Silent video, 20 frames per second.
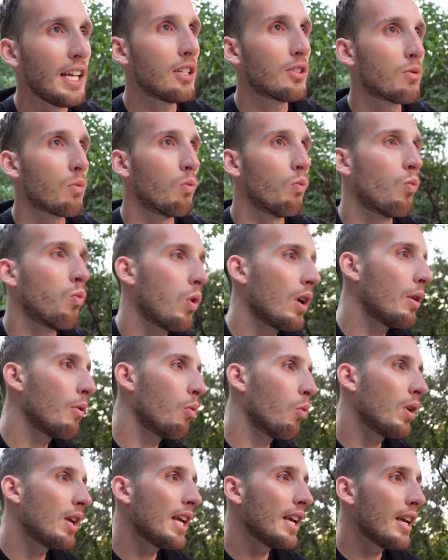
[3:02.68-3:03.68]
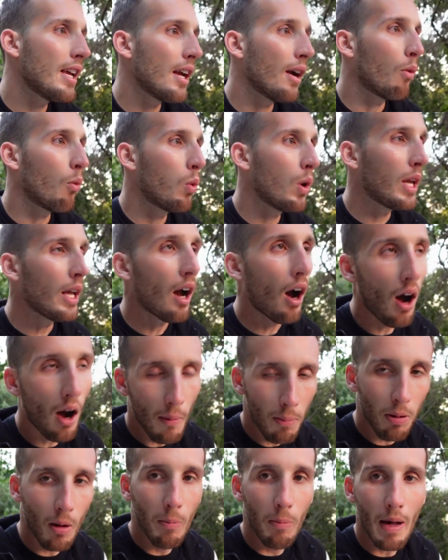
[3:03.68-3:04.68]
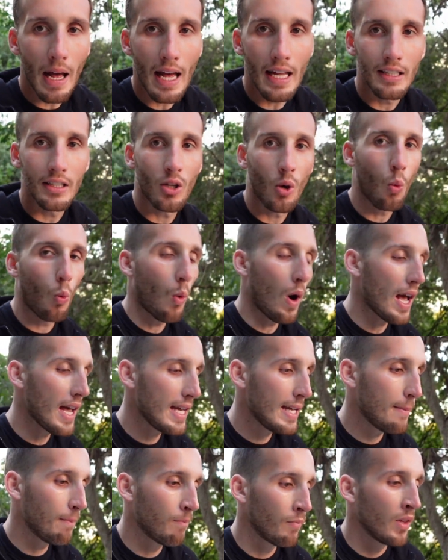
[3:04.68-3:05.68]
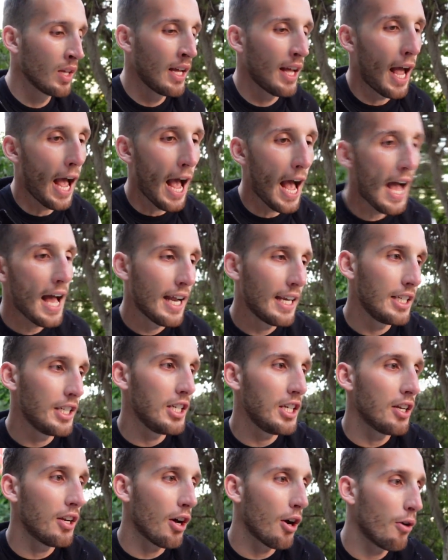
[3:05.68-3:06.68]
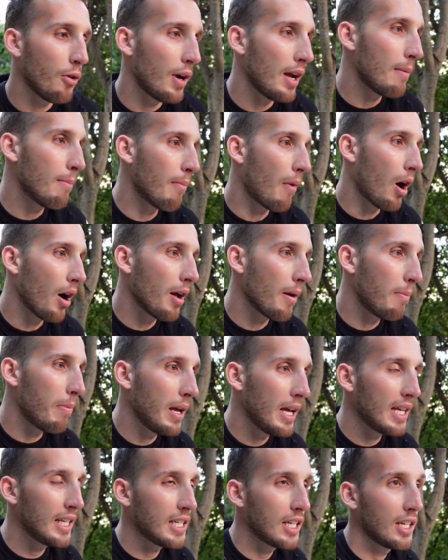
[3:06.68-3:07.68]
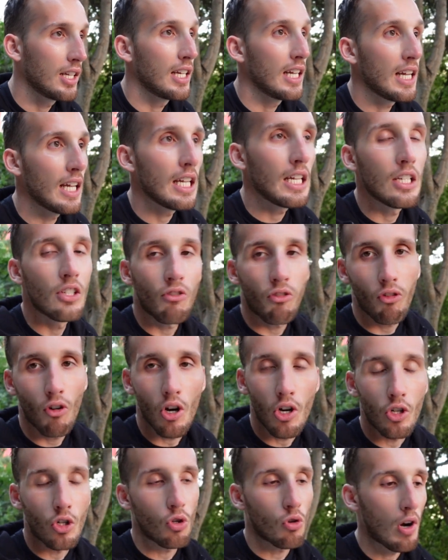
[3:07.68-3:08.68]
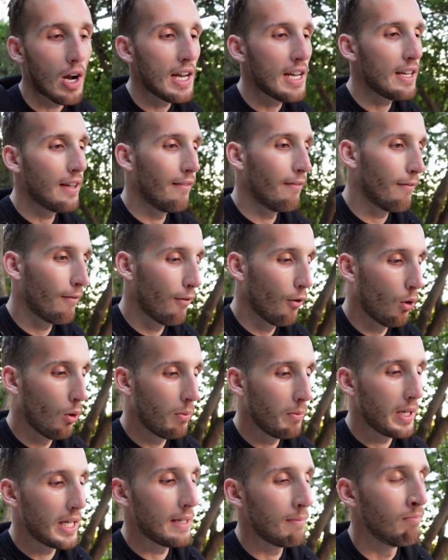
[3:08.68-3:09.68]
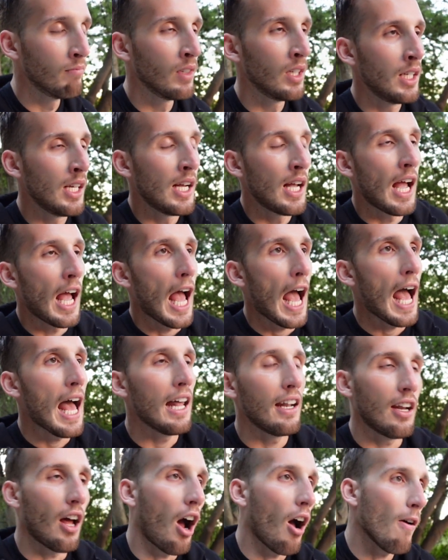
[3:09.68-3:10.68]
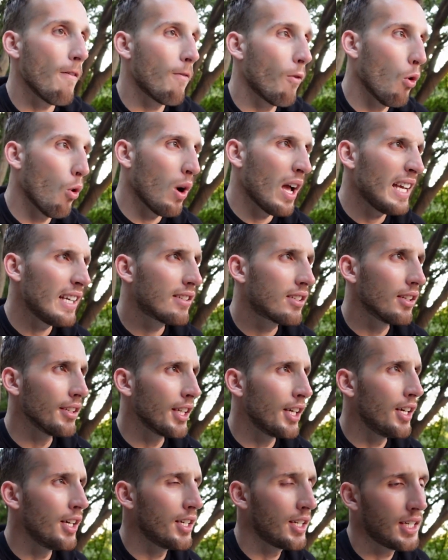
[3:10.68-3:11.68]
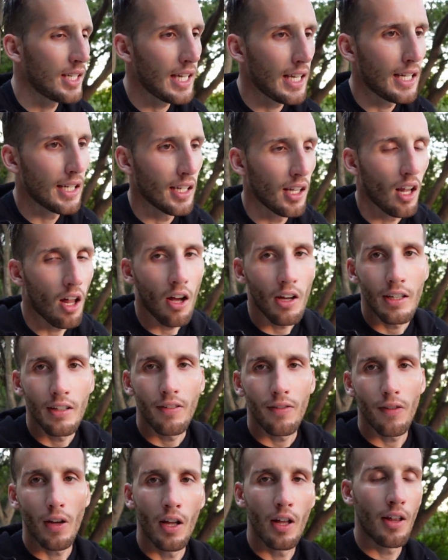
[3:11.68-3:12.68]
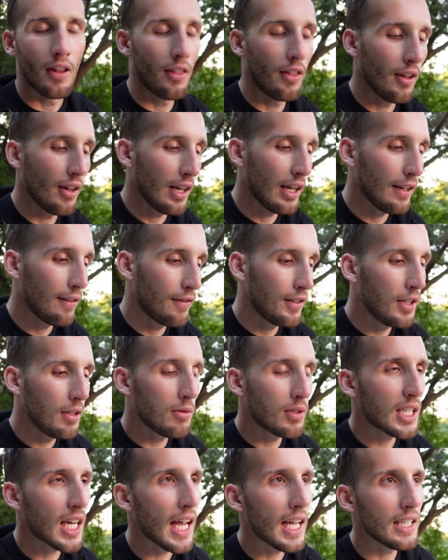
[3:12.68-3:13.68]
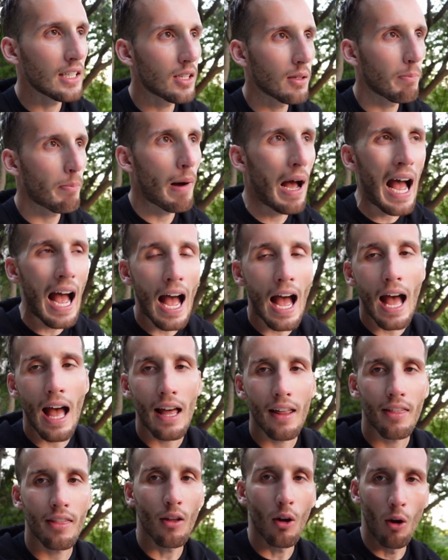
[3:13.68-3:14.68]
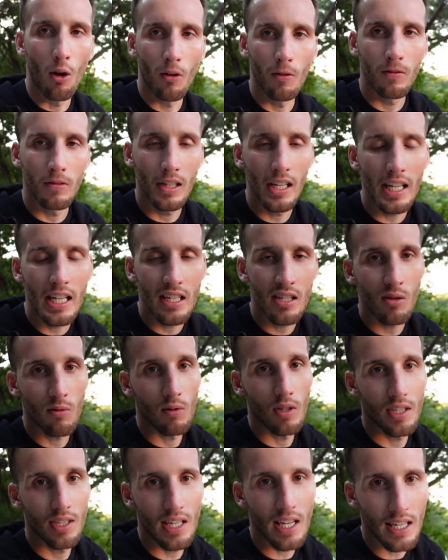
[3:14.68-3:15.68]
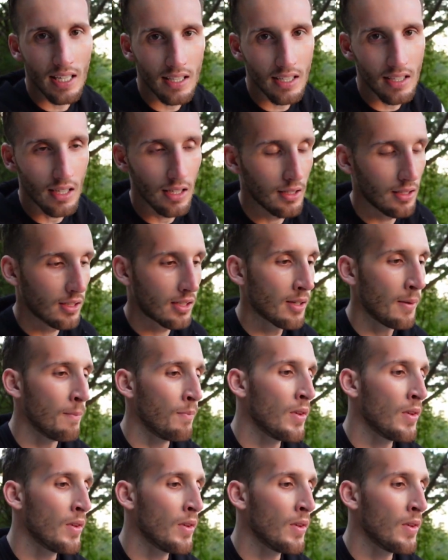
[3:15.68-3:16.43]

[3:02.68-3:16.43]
is, we are prepared to wait. And, you know, in my opinion, it is frustrating for me. And I've always learned in life that if you take the path of least resistance,